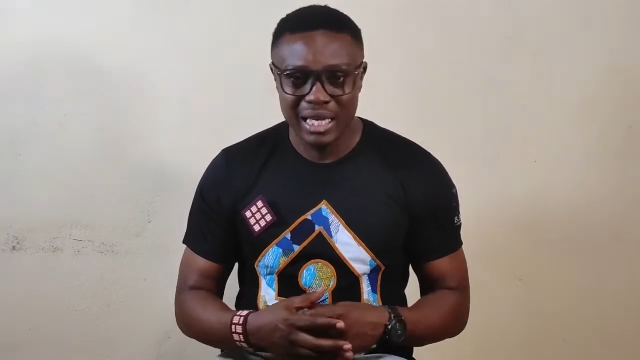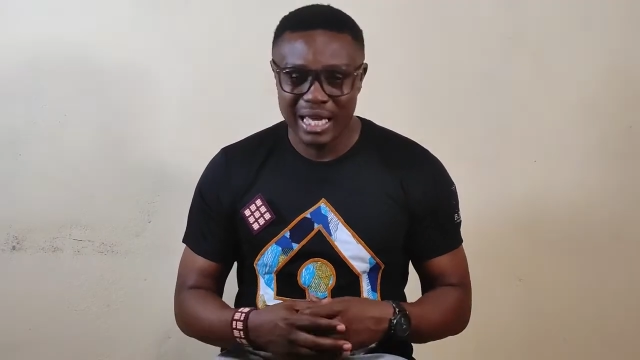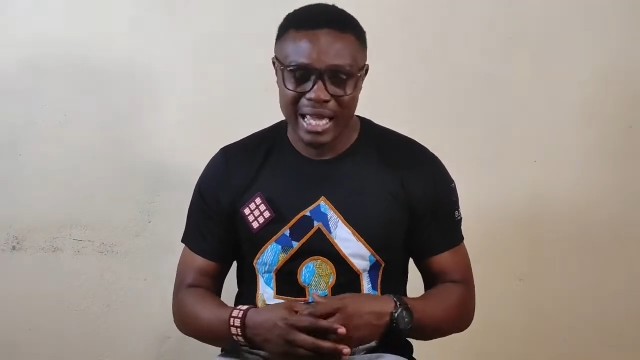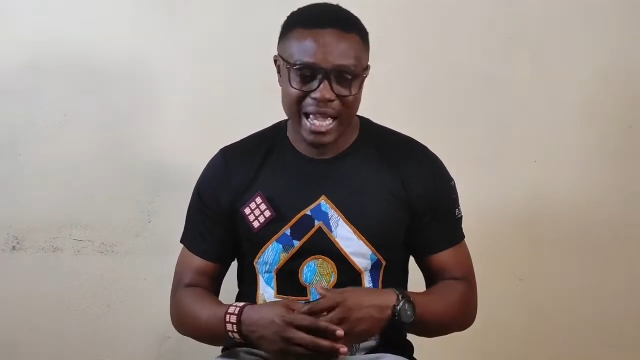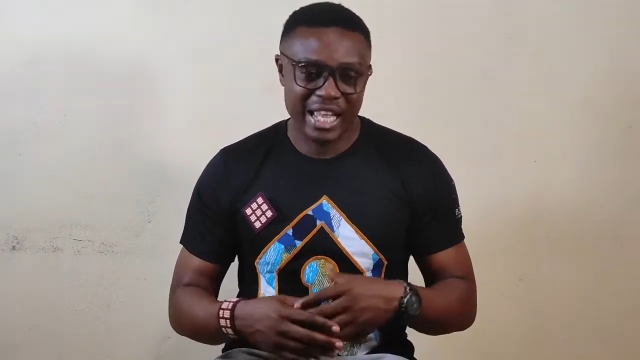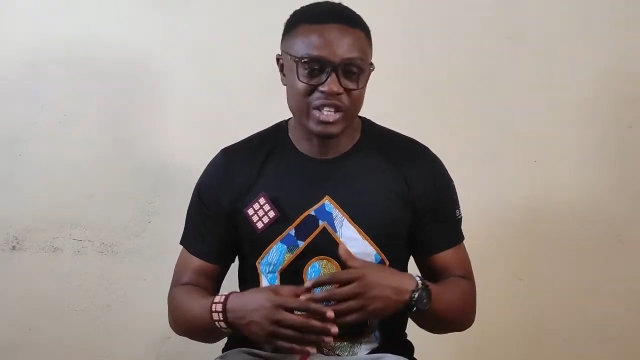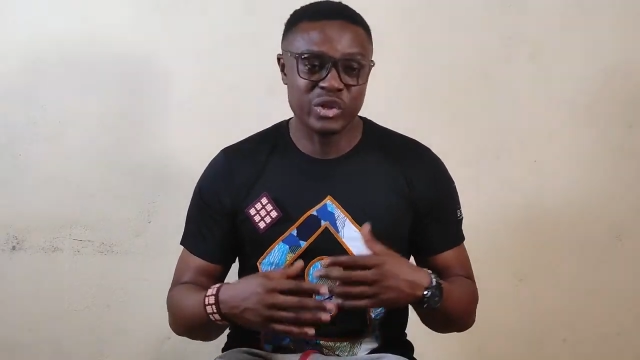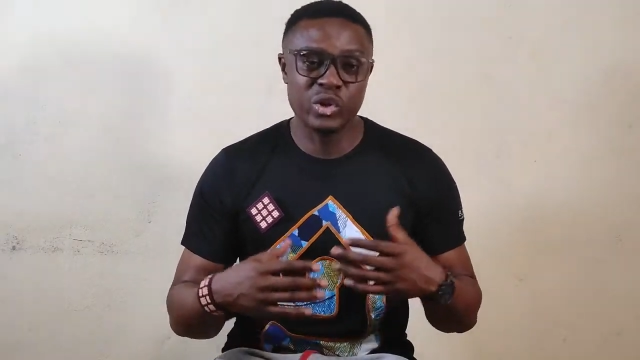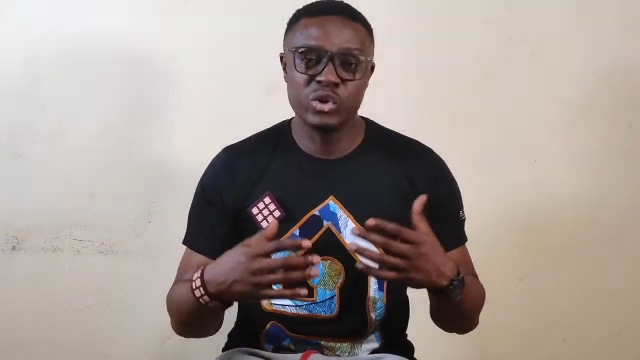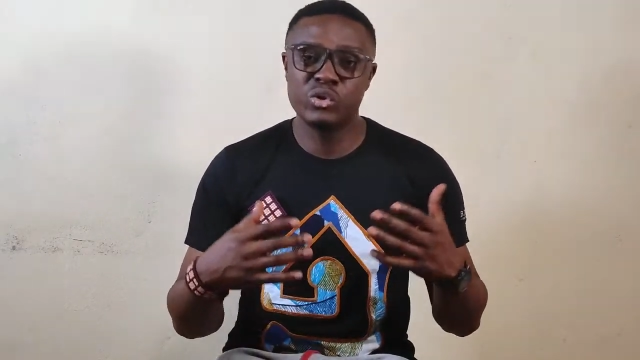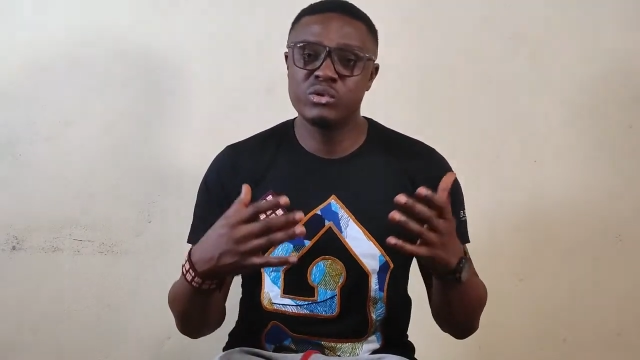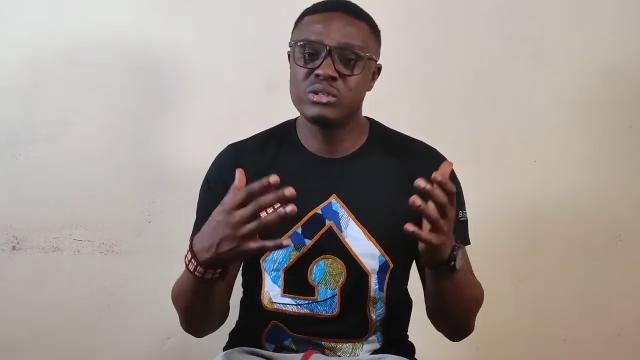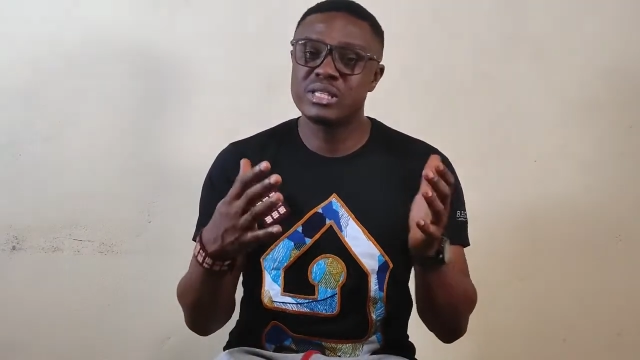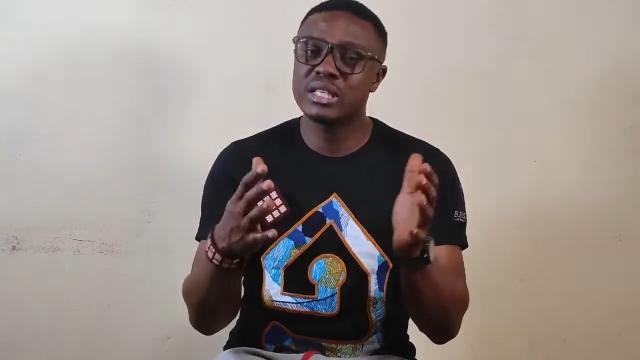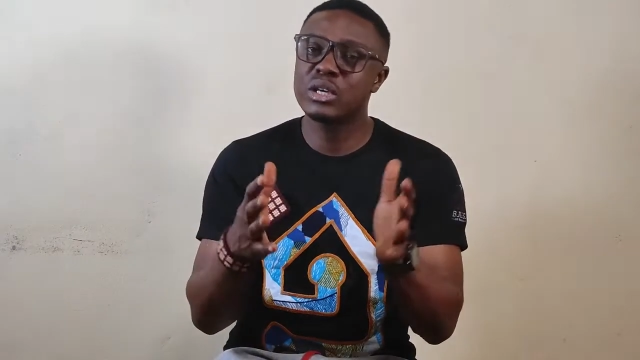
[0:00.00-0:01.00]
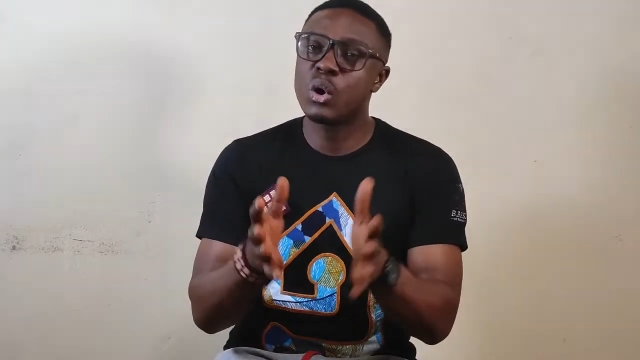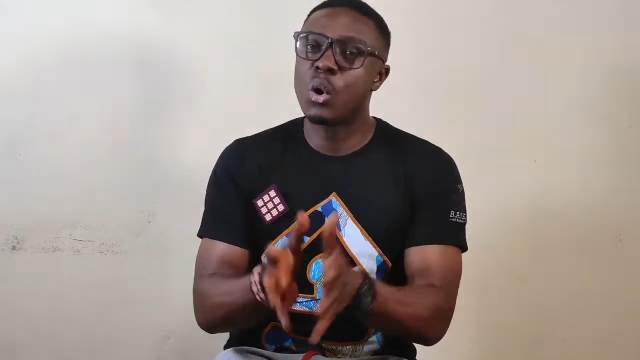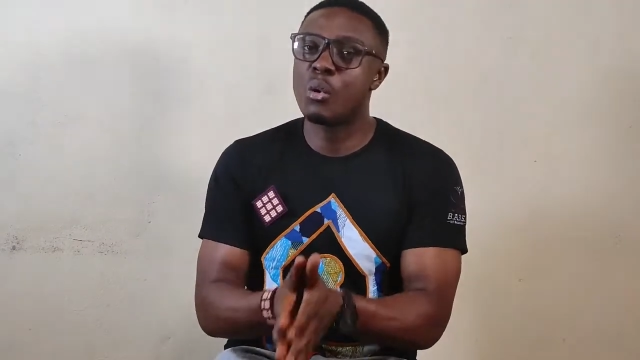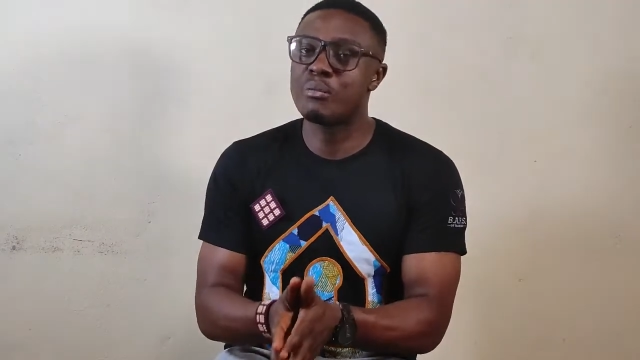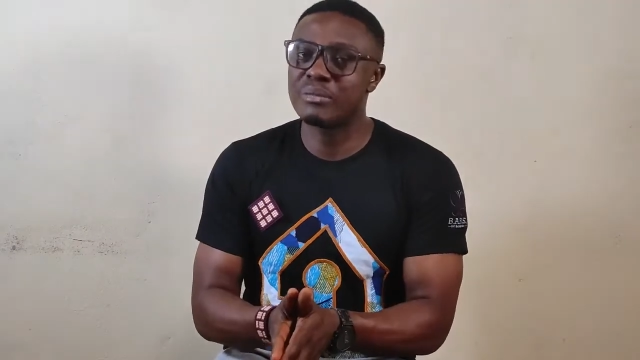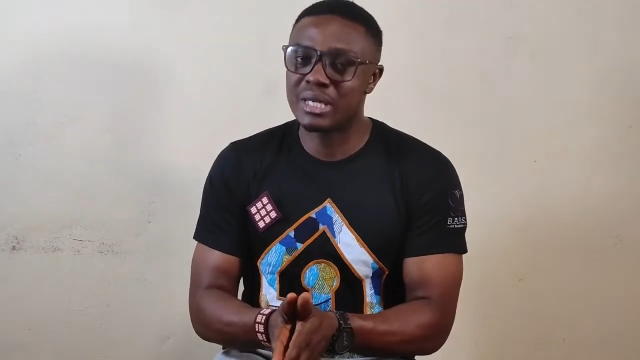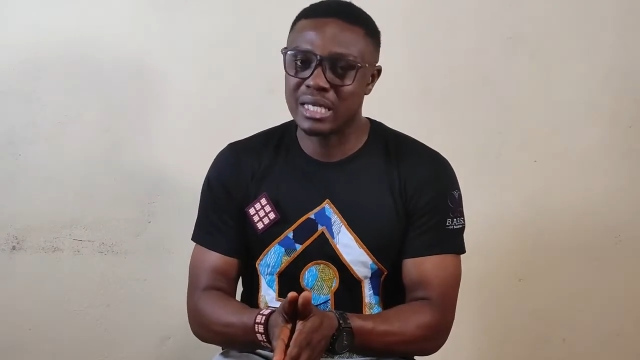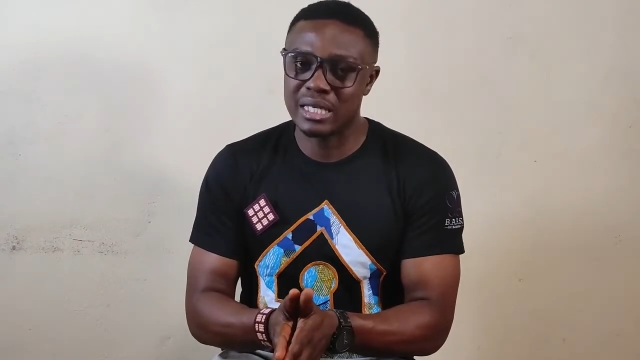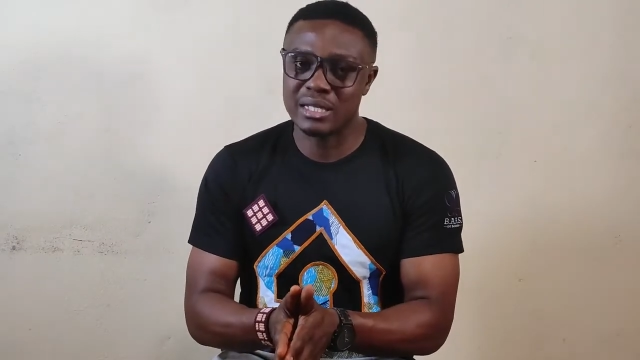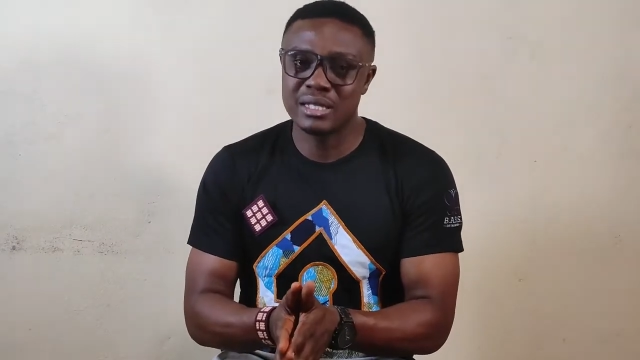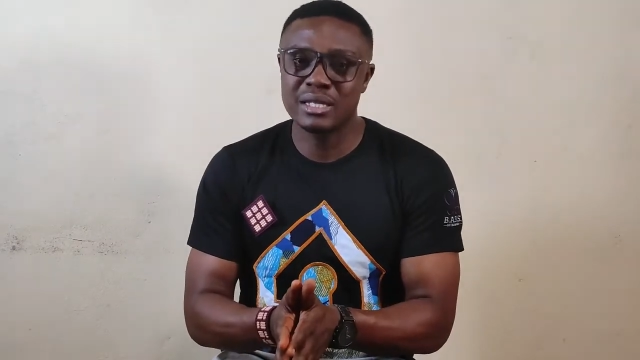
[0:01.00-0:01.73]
and you're using HomeKit.